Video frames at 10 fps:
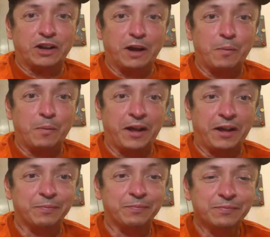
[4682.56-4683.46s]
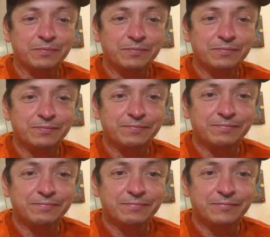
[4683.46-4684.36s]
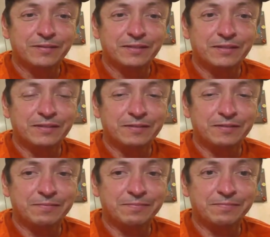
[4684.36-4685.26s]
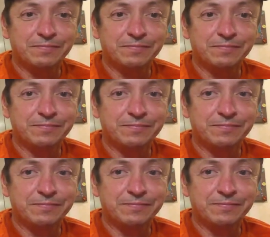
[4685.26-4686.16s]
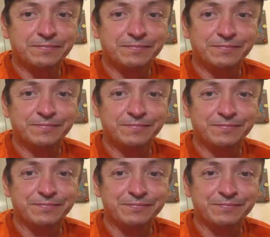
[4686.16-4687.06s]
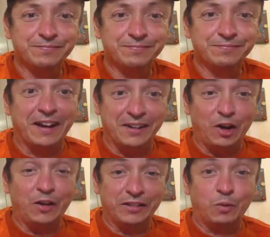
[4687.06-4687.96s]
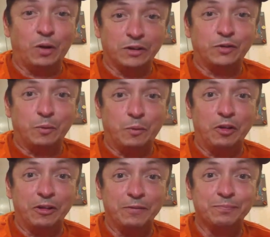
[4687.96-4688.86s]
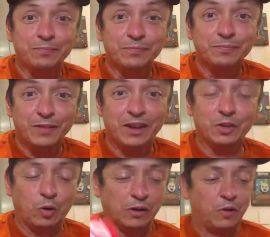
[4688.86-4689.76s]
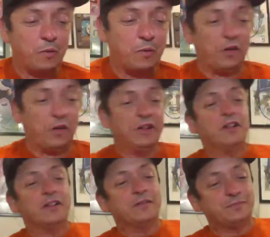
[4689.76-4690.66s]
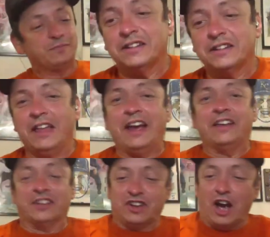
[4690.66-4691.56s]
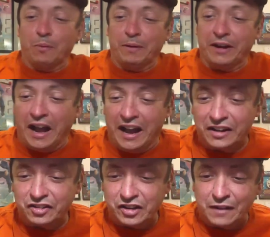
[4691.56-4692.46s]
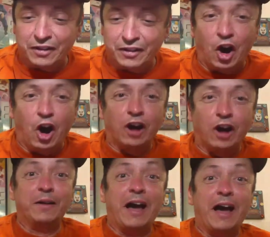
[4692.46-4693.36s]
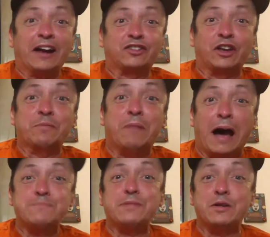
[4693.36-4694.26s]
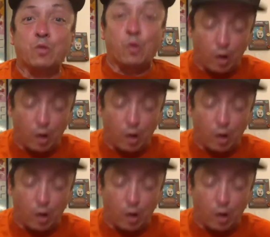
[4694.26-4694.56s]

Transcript: my retirement plan. Whoa! No way, dude! Look at that mullet, bro. Yeah, I know that's a wonderful mullet. That looks like a ball player. That's a wonderful mullet. But, ladies and gentlemen, I actually have a card that actually might be